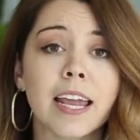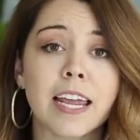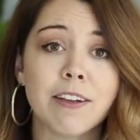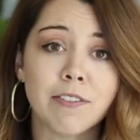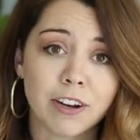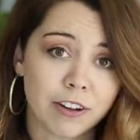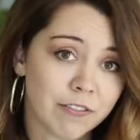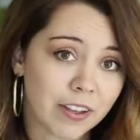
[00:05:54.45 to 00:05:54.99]

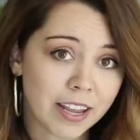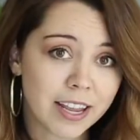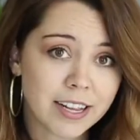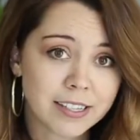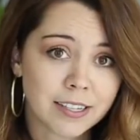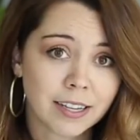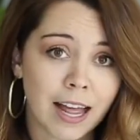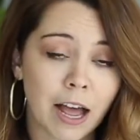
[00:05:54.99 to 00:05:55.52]
even if it
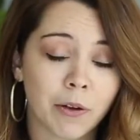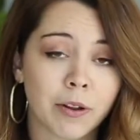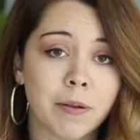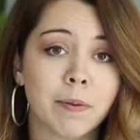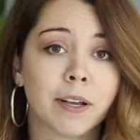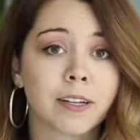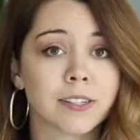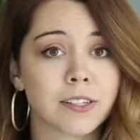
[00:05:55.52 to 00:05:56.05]
is cloudy,
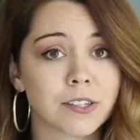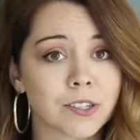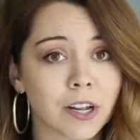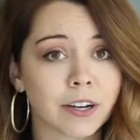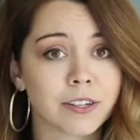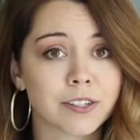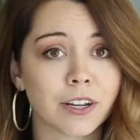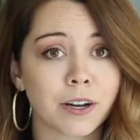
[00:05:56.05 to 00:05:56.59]
because the sun
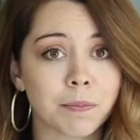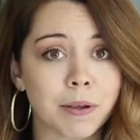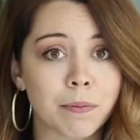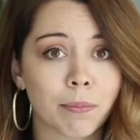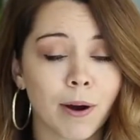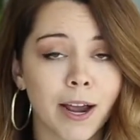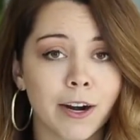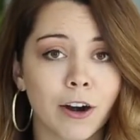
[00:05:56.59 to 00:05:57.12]
is going to be
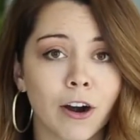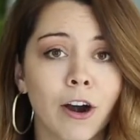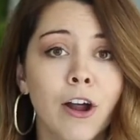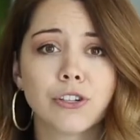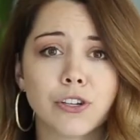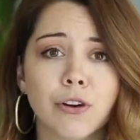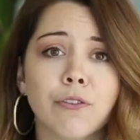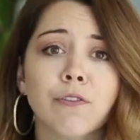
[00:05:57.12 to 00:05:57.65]
brighter.
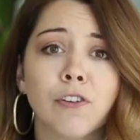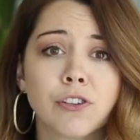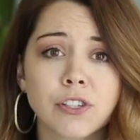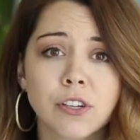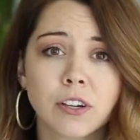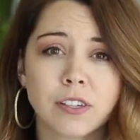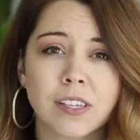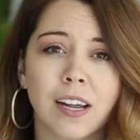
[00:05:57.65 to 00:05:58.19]
So first
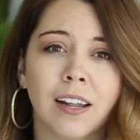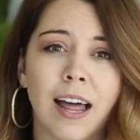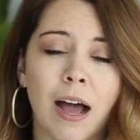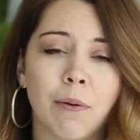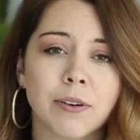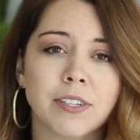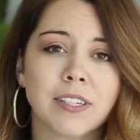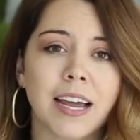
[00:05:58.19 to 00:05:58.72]
looks
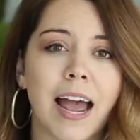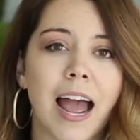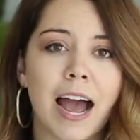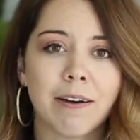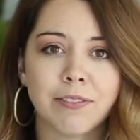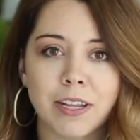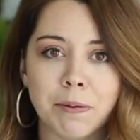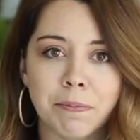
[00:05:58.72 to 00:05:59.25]
allow us to
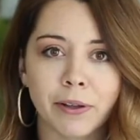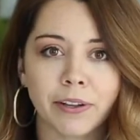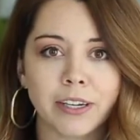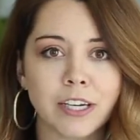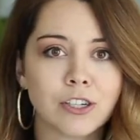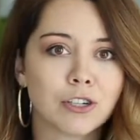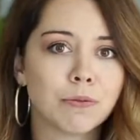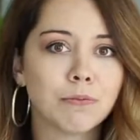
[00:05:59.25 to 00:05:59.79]
have the
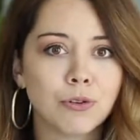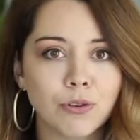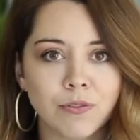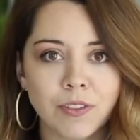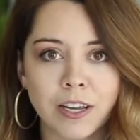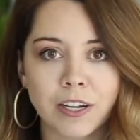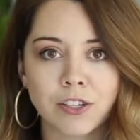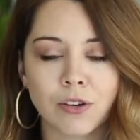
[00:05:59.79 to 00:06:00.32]
ability to move
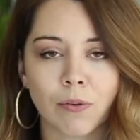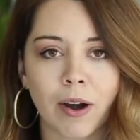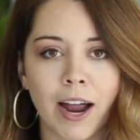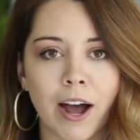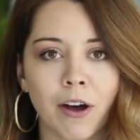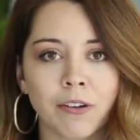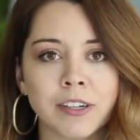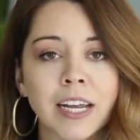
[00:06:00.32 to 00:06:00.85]
things
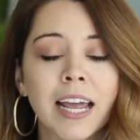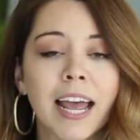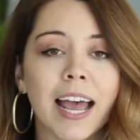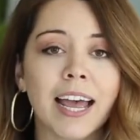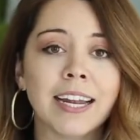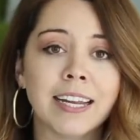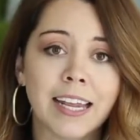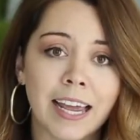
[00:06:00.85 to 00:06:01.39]
around
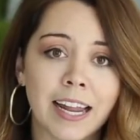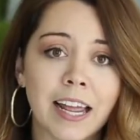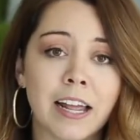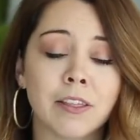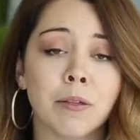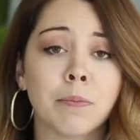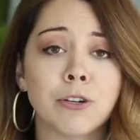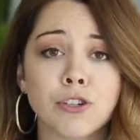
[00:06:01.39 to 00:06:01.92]
and get
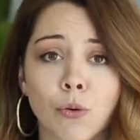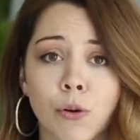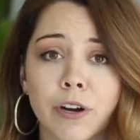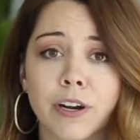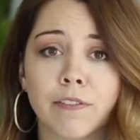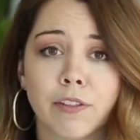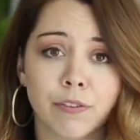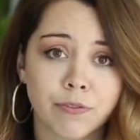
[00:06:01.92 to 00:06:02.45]
the
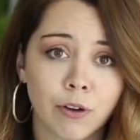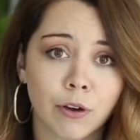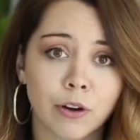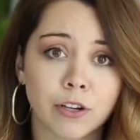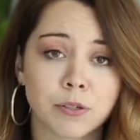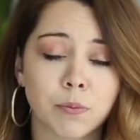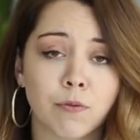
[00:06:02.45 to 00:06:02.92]
majority of the photos